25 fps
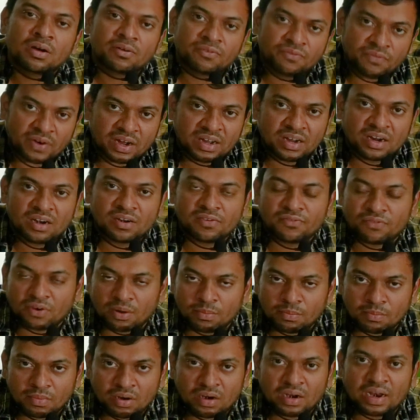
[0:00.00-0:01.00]
fired
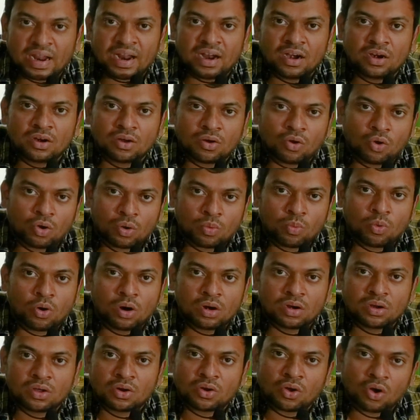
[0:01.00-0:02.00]
from land or
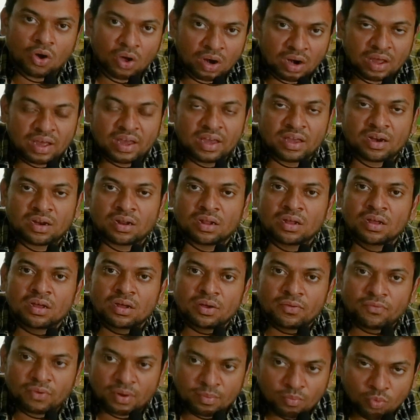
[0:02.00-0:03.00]
water or air,
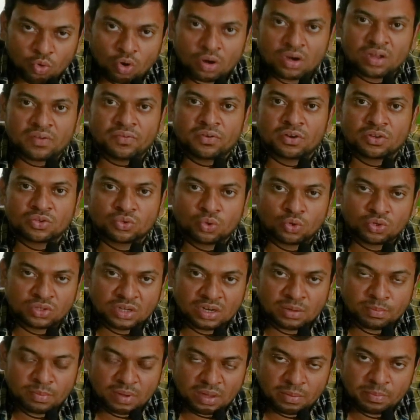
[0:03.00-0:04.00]
from whatever source
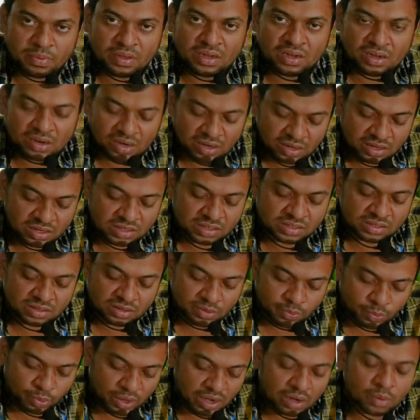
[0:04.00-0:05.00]
it may be, it is
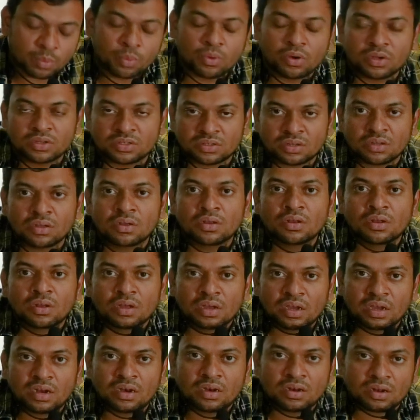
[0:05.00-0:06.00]
well versed
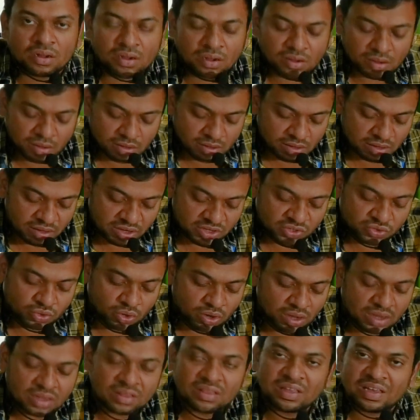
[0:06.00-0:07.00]
in
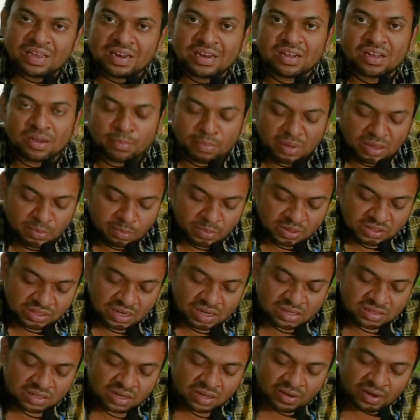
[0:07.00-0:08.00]
destroying the incoming
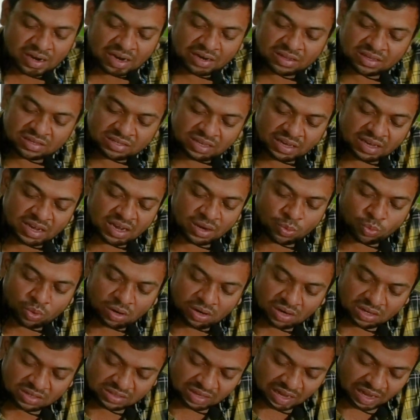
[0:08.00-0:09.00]
missiles. And the second
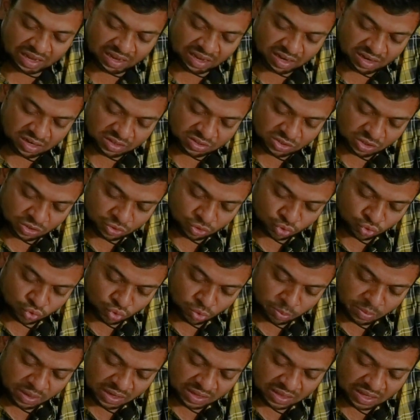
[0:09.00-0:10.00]
one is INS
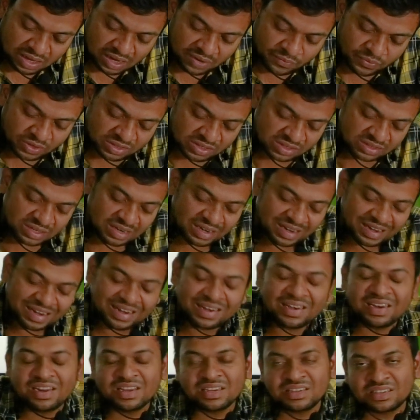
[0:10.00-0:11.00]
Sumeda, which is an
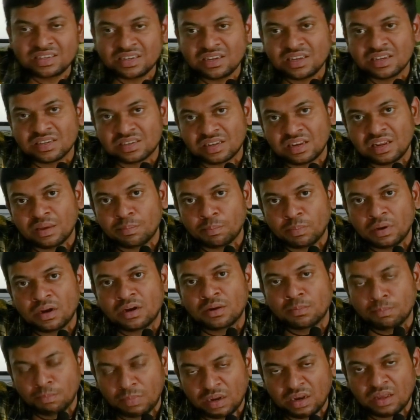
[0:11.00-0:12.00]
indigenously built,
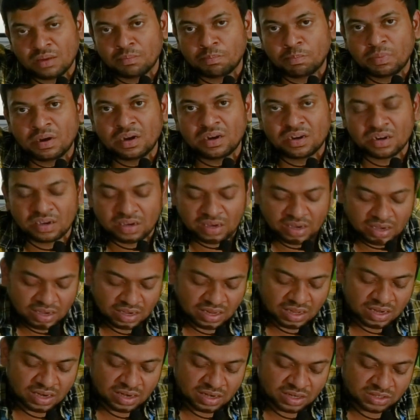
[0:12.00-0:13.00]
meaning built in
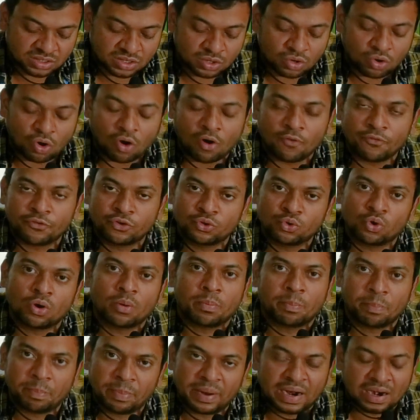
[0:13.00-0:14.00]
India. It is an offshore
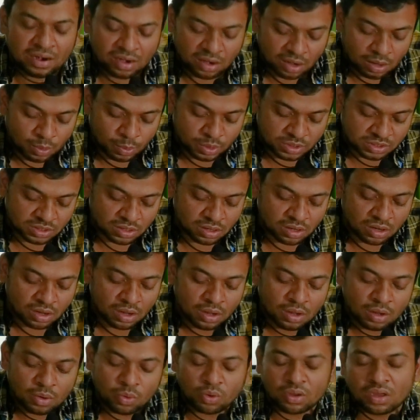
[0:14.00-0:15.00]
patrol vessel.
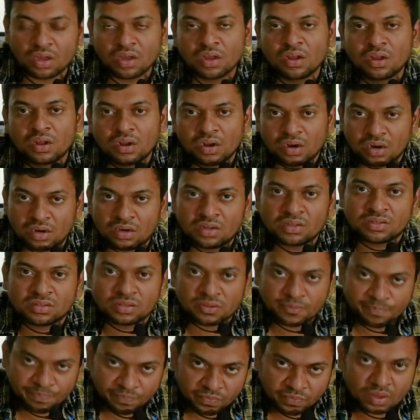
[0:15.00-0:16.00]
Okay, it is
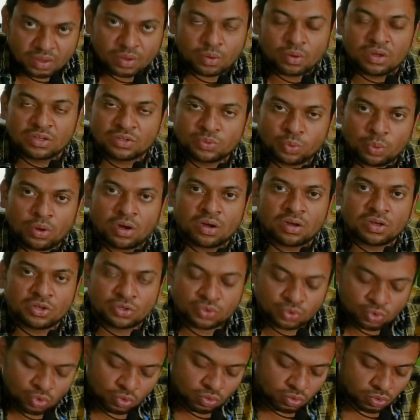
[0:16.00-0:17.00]
its work is
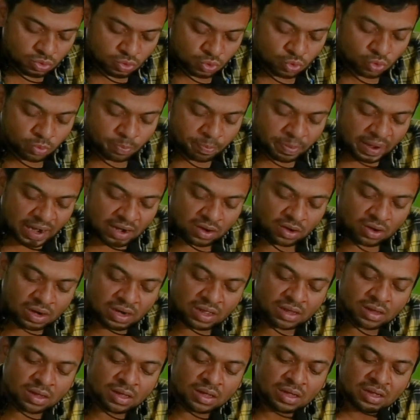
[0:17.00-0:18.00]
to do
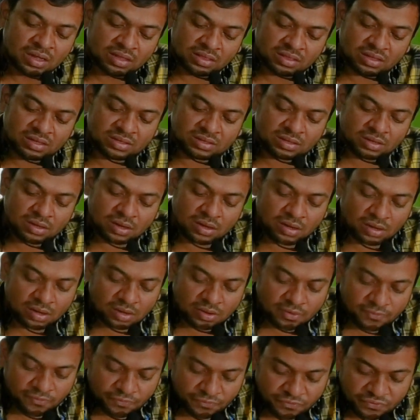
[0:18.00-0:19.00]
patrolling. The
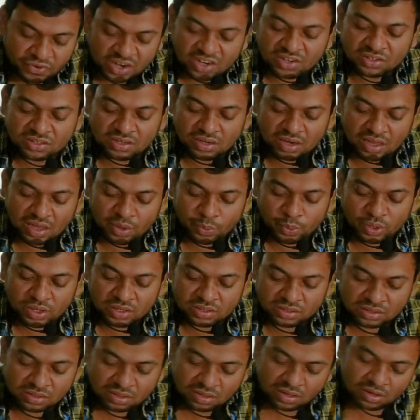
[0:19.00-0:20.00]
French
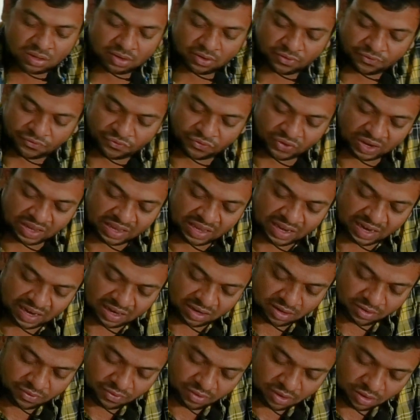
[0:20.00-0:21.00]
Navy's frigate.
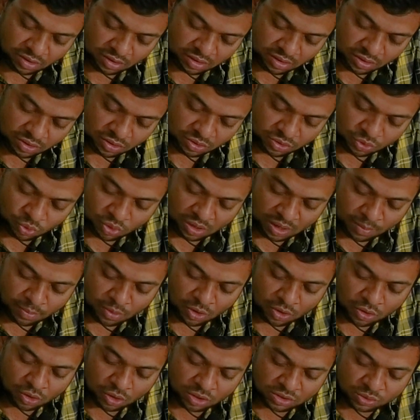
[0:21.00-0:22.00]
You come
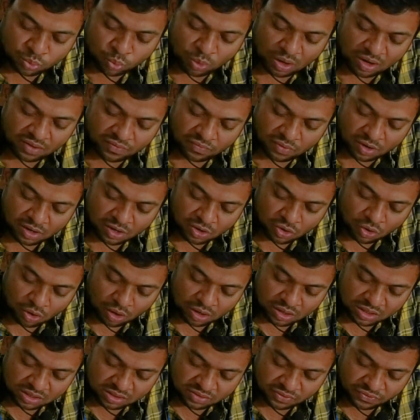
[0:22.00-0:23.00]
across one word
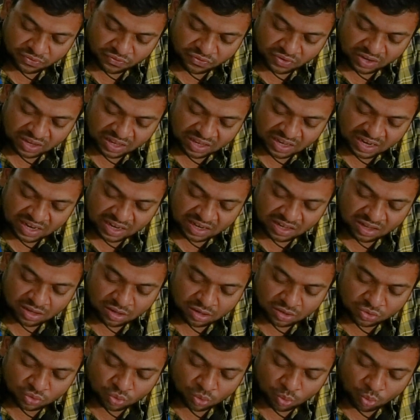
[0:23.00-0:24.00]
called as frigate here.
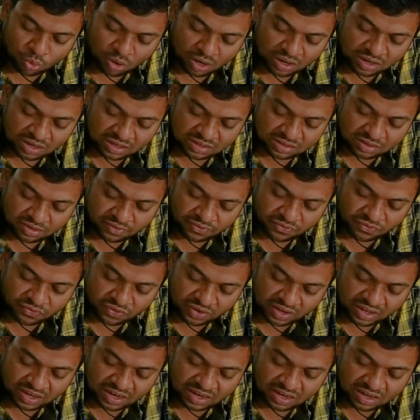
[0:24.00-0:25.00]
So what is a
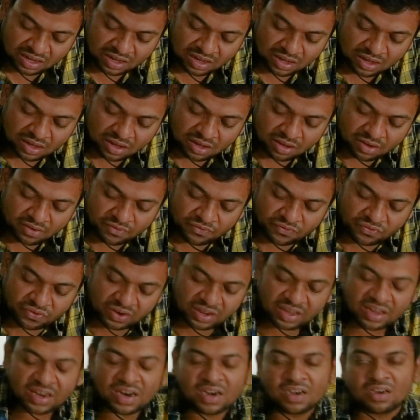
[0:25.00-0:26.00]
frigate?
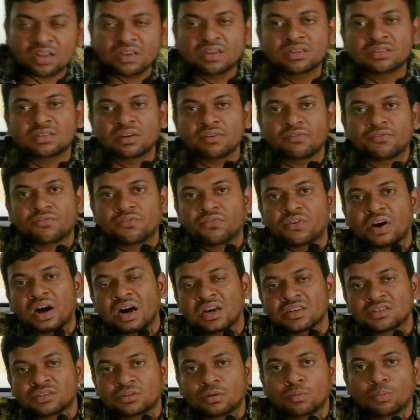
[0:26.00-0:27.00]
Frigate is a
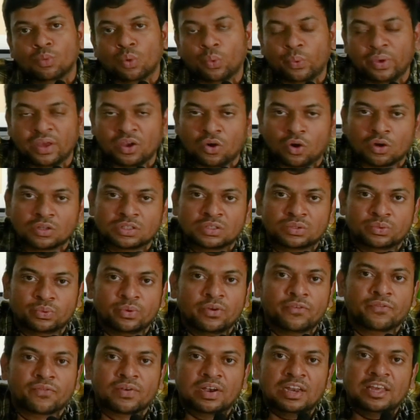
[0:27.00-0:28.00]
fast moving or
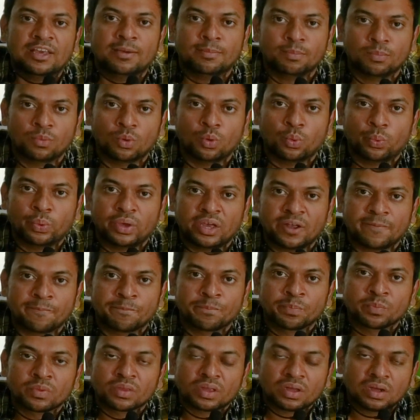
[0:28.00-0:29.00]
swiftly moving
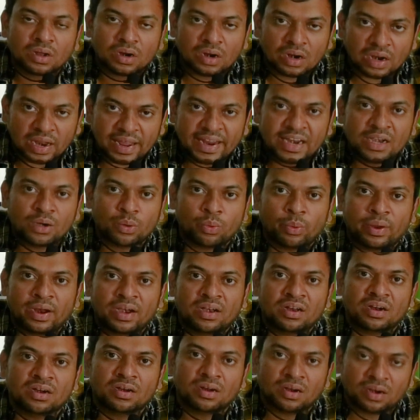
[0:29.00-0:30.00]

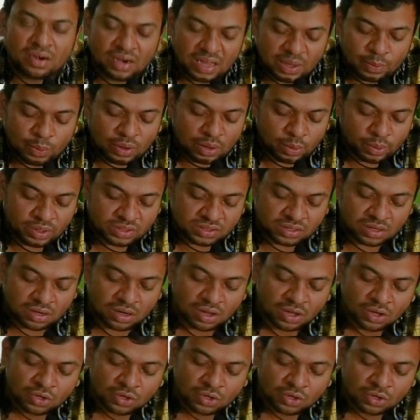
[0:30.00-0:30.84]
light-weighted naval vessel.